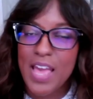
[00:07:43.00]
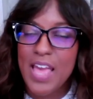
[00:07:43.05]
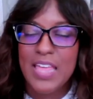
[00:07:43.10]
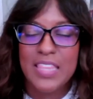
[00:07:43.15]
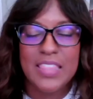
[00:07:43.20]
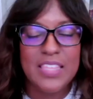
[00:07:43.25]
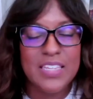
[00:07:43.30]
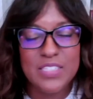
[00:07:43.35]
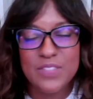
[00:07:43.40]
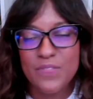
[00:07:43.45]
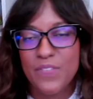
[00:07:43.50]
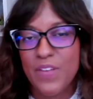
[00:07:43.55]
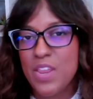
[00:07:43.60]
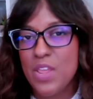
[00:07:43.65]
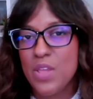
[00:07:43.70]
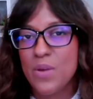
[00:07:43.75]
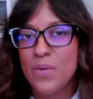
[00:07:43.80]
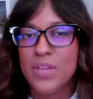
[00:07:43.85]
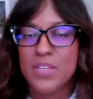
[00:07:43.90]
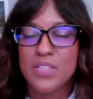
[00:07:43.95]
This
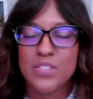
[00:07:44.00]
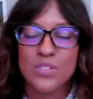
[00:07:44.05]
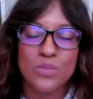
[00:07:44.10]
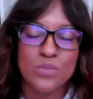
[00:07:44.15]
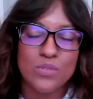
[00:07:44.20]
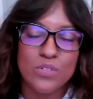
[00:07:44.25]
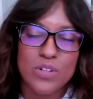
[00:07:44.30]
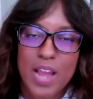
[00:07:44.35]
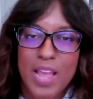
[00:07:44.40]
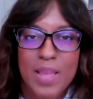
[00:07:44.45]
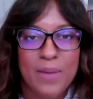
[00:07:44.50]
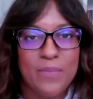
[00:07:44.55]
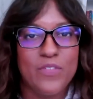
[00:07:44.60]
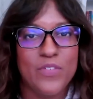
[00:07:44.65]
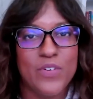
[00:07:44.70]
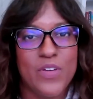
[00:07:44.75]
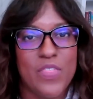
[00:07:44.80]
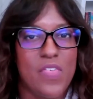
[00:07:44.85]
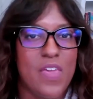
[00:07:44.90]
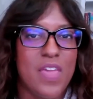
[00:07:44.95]
venue is ripe
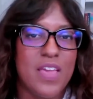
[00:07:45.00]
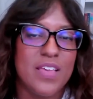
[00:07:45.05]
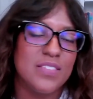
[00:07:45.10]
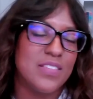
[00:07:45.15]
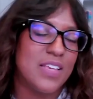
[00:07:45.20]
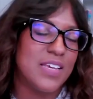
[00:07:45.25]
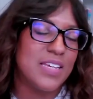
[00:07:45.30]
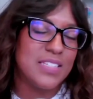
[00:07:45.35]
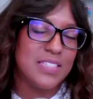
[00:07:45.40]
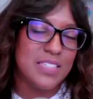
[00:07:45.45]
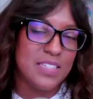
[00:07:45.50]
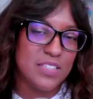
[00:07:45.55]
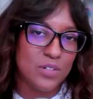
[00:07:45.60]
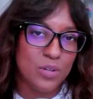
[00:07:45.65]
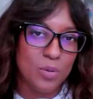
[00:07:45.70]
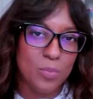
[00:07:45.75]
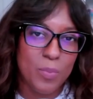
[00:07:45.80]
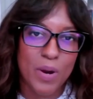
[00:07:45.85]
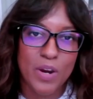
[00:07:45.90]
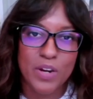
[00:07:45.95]
for things like
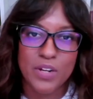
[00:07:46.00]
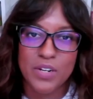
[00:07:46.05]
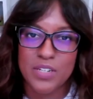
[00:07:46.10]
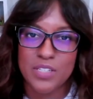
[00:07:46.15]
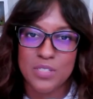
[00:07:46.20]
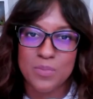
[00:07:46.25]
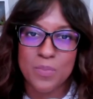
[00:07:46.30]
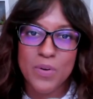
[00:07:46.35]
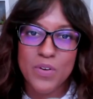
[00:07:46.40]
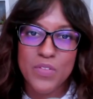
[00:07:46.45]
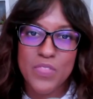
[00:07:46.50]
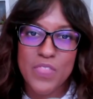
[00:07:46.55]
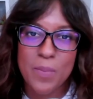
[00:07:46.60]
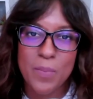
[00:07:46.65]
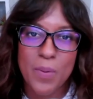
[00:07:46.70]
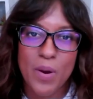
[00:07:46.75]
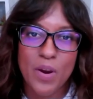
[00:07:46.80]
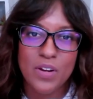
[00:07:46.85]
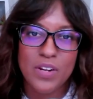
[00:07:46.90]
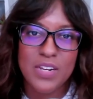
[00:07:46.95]
seasonal parties, birthday
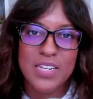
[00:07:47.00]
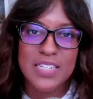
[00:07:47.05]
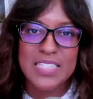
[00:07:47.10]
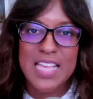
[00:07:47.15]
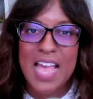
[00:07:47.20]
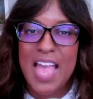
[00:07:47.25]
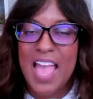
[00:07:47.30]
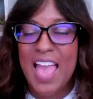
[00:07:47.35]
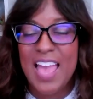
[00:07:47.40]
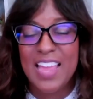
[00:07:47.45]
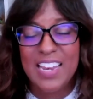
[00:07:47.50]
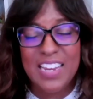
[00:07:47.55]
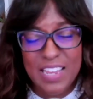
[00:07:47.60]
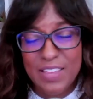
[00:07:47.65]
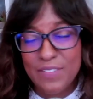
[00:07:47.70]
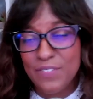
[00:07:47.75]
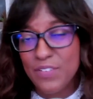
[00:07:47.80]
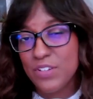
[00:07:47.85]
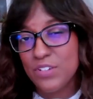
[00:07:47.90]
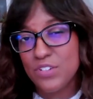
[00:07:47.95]
parties, and
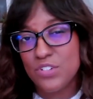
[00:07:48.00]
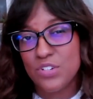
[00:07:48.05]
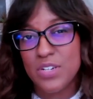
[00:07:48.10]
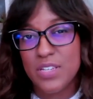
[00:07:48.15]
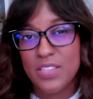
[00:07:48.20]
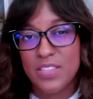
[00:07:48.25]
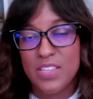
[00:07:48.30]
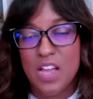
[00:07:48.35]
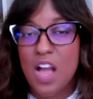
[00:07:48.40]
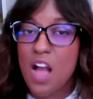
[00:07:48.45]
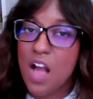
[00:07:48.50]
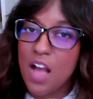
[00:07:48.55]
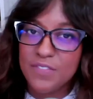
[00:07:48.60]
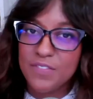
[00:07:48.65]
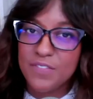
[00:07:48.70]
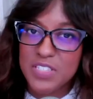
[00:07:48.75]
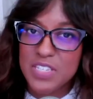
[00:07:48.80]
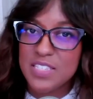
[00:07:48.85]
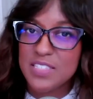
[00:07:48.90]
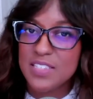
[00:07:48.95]
even during the
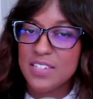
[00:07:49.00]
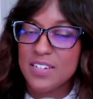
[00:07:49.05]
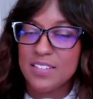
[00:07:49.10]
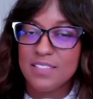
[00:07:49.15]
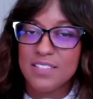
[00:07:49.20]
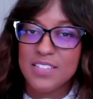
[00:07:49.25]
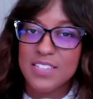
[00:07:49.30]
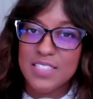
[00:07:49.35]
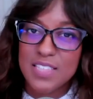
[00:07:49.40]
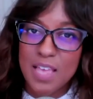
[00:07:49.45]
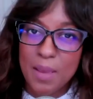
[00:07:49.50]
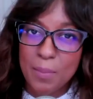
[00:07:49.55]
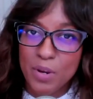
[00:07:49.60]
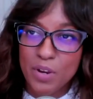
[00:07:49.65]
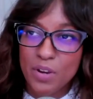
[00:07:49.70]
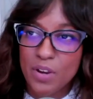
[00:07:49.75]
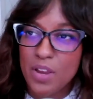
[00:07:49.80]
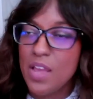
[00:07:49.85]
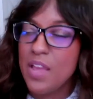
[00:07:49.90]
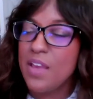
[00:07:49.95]
off season in the
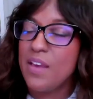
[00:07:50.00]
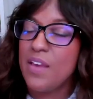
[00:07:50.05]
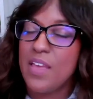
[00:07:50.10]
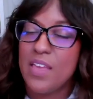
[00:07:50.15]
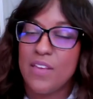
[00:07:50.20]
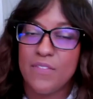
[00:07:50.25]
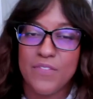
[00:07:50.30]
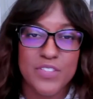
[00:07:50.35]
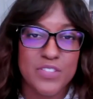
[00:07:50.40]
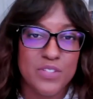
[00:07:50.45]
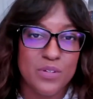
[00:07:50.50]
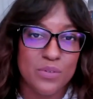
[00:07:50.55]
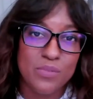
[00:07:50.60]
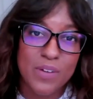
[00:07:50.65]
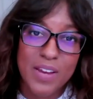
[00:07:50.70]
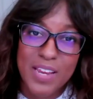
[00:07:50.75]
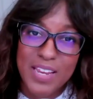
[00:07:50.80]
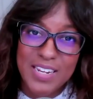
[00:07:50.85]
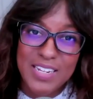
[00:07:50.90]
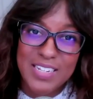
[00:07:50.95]
summer, if it's a
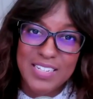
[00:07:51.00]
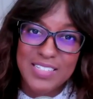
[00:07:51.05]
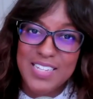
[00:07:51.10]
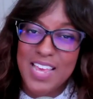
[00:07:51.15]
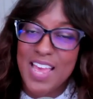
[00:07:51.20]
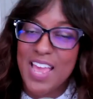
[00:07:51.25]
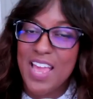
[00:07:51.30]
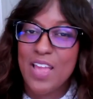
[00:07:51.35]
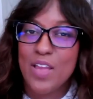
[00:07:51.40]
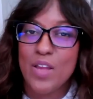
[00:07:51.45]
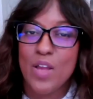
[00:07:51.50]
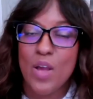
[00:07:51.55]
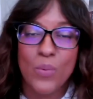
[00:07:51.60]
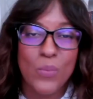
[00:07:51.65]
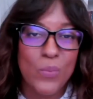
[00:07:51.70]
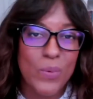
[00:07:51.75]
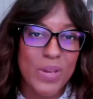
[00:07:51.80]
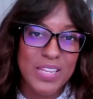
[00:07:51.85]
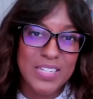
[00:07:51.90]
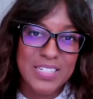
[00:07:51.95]
rainy day, a
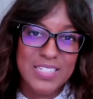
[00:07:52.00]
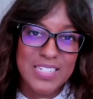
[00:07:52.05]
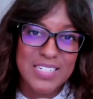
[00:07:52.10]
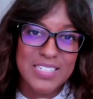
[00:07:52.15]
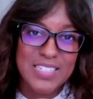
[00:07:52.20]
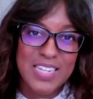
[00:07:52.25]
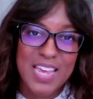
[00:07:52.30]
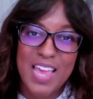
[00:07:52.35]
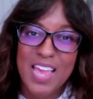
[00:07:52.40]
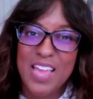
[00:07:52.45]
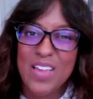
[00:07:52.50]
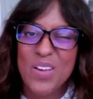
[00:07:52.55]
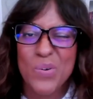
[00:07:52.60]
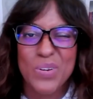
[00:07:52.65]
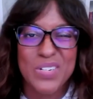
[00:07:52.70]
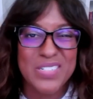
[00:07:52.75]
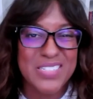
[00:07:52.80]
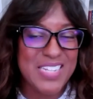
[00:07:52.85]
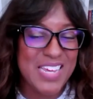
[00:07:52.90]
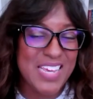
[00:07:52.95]
windy day,
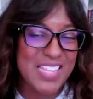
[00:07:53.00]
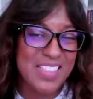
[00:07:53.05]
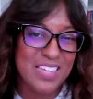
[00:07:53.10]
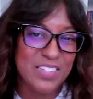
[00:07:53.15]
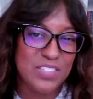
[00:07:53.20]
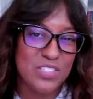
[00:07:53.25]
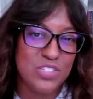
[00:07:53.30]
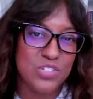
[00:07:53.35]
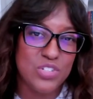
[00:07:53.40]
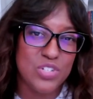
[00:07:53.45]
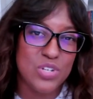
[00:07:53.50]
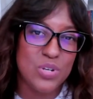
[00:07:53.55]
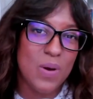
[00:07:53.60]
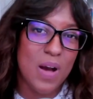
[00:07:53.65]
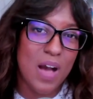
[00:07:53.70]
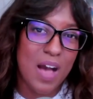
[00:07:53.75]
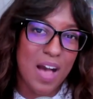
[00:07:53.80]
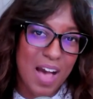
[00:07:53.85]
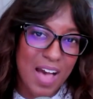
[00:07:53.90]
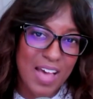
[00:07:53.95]
or a day that's too
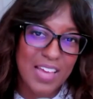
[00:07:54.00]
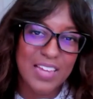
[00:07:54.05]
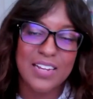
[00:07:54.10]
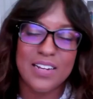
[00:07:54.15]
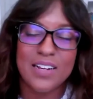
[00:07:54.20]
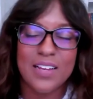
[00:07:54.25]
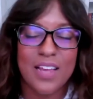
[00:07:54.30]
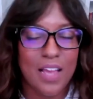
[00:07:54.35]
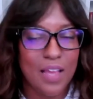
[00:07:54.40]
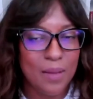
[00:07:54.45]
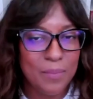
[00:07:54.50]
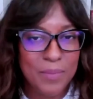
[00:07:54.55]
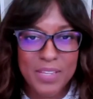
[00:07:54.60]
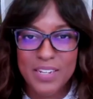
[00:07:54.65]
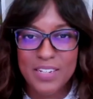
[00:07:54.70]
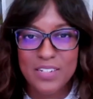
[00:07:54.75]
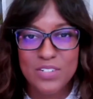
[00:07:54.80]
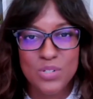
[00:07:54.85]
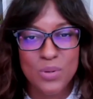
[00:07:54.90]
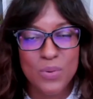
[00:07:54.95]
hot, coming
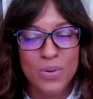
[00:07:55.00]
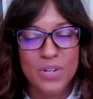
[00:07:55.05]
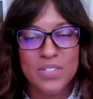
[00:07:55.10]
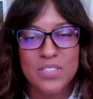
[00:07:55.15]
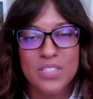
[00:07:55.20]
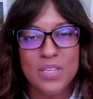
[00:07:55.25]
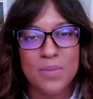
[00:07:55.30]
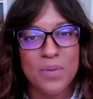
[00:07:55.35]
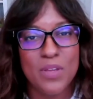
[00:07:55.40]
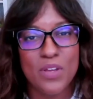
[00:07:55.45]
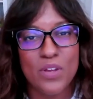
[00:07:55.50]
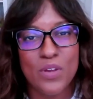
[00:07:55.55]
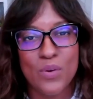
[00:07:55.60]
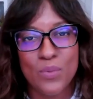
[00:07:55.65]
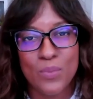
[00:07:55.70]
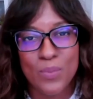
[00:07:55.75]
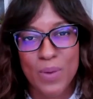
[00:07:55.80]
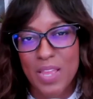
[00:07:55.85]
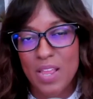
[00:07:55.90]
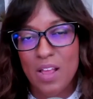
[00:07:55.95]
indoors can be a
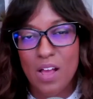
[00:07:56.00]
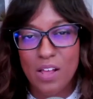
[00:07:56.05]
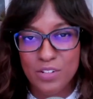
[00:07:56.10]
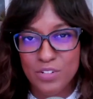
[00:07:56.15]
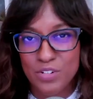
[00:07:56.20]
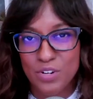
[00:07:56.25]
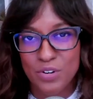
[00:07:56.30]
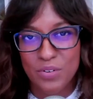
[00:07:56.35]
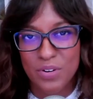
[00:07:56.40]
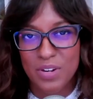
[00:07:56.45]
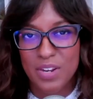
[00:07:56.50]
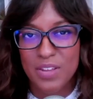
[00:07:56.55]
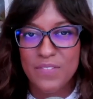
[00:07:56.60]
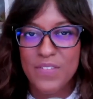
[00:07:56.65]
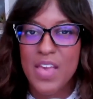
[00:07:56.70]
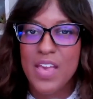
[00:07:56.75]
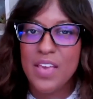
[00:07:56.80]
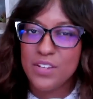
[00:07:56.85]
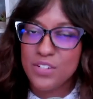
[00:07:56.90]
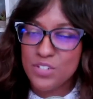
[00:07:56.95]
great alternative
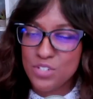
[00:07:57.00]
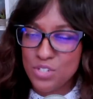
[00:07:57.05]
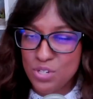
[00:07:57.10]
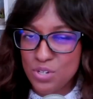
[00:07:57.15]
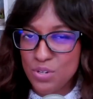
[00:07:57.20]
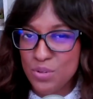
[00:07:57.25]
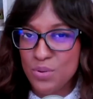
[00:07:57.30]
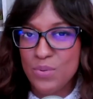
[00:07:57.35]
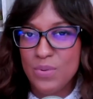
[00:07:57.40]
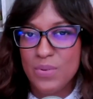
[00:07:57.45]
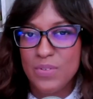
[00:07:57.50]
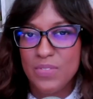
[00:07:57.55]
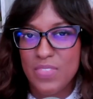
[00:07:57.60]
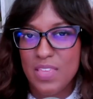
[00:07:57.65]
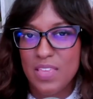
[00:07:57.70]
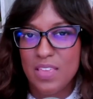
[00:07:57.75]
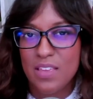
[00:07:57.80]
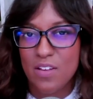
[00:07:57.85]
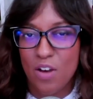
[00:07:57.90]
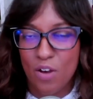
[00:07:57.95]
to
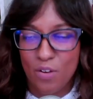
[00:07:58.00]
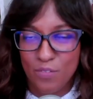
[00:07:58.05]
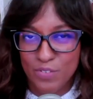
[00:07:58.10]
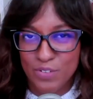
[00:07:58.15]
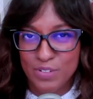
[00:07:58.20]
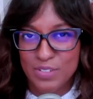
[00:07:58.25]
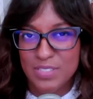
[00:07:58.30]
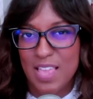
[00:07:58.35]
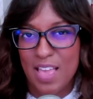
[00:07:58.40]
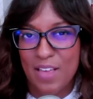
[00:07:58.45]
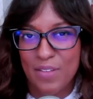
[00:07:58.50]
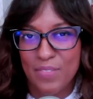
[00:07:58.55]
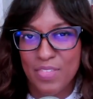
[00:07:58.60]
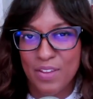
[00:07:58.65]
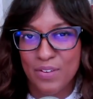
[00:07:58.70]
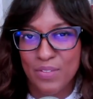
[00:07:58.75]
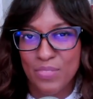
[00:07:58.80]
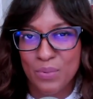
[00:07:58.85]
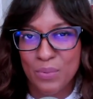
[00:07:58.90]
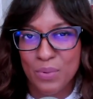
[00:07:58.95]
the golfers out
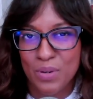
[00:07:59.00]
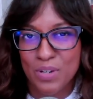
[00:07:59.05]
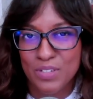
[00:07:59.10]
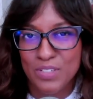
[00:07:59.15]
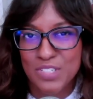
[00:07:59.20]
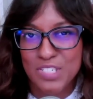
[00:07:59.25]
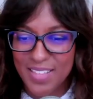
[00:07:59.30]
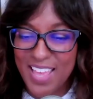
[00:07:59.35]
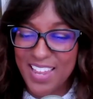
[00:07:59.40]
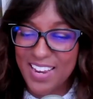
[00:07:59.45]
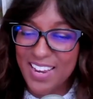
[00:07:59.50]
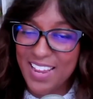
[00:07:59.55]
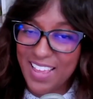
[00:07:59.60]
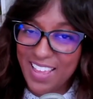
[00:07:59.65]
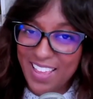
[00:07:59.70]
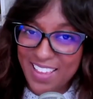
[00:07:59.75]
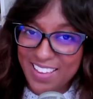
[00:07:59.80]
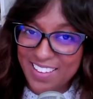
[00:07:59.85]
there in the world. And hey,